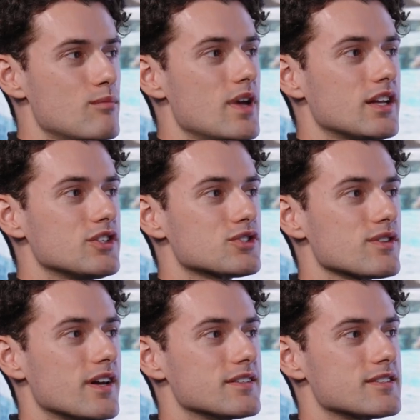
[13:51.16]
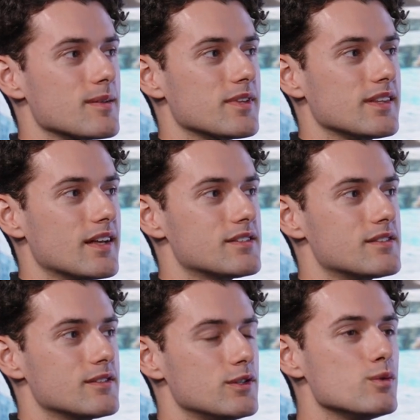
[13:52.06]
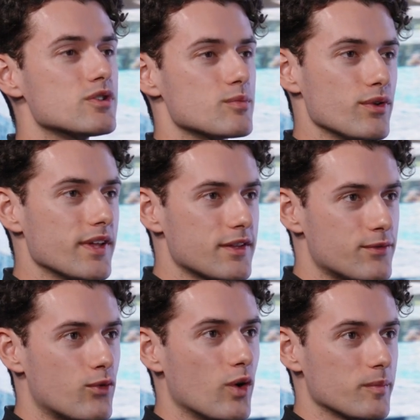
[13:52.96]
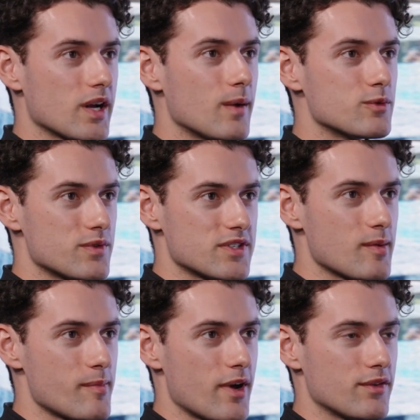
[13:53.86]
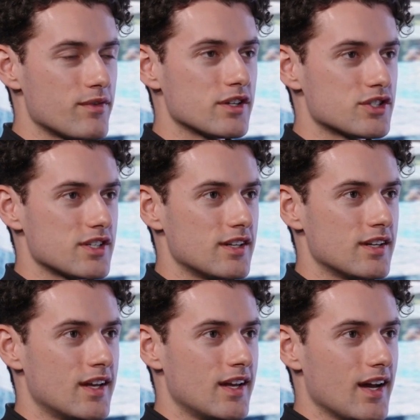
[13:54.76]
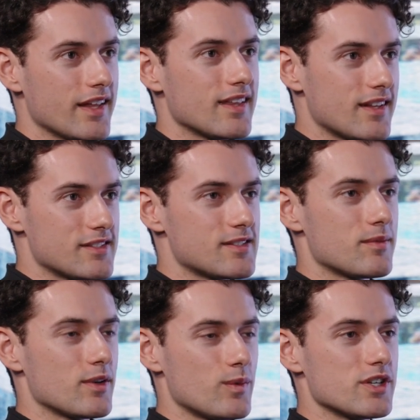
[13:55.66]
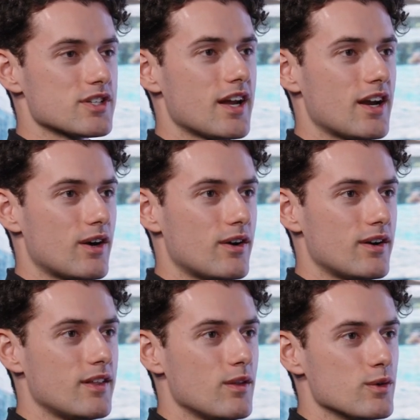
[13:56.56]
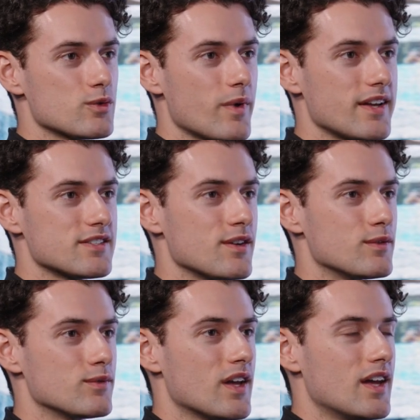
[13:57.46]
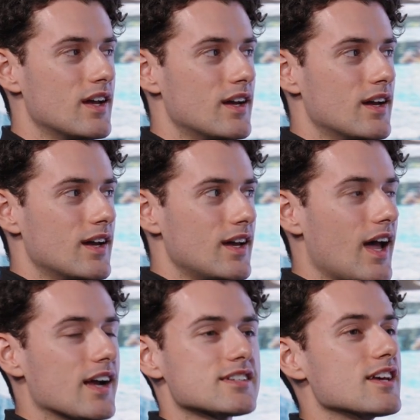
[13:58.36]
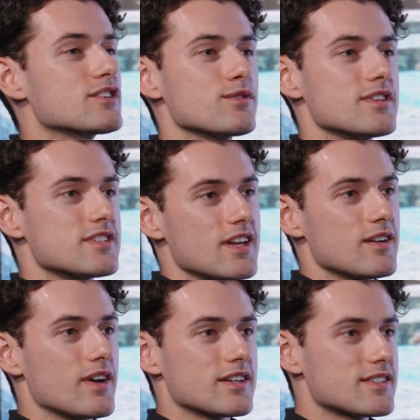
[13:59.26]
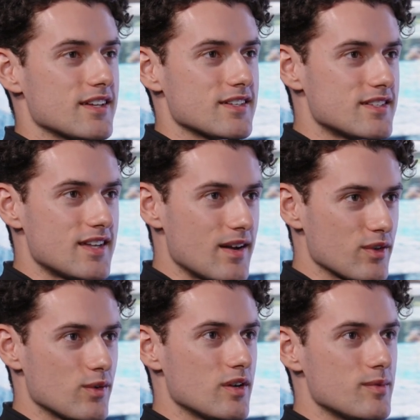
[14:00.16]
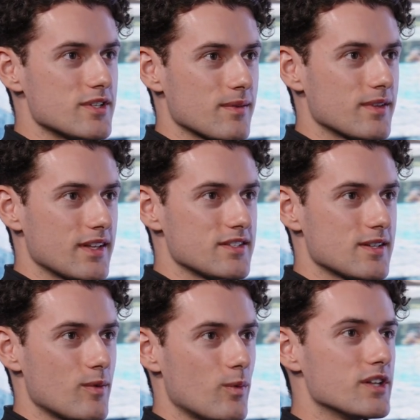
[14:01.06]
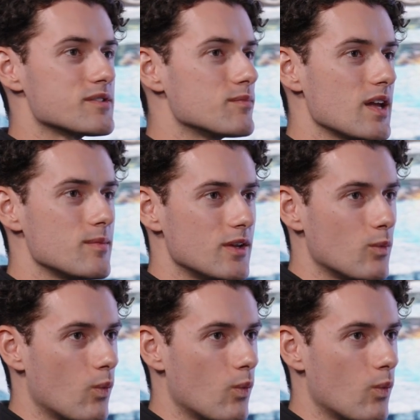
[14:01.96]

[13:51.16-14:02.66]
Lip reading: making sure that it's something that's usable, that the form comes with some amount of function. I think that's something we share in those ways of excess for the sake of excess is never going to be something that someone wants. Maybe in